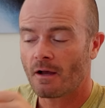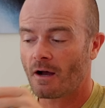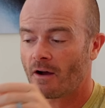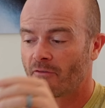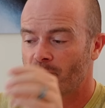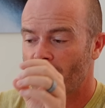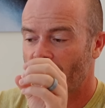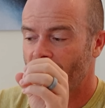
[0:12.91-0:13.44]

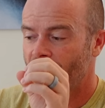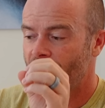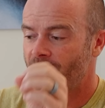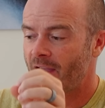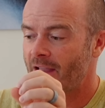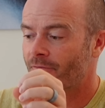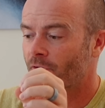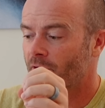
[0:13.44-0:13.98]
of my
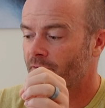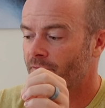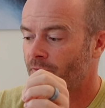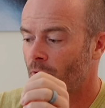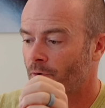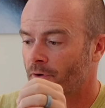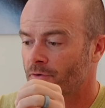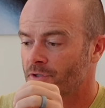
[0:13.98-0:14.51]
favorite
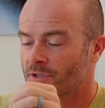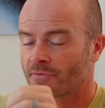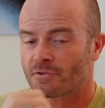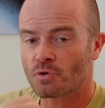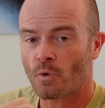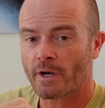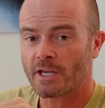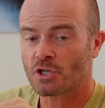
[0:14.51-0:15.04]
photos of
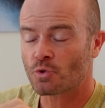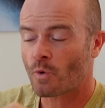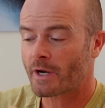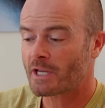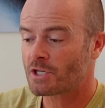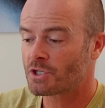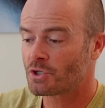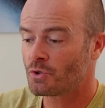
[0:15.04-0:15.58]

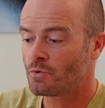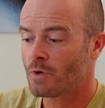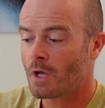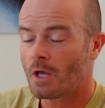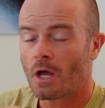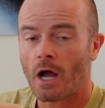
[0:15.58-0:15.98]
2022.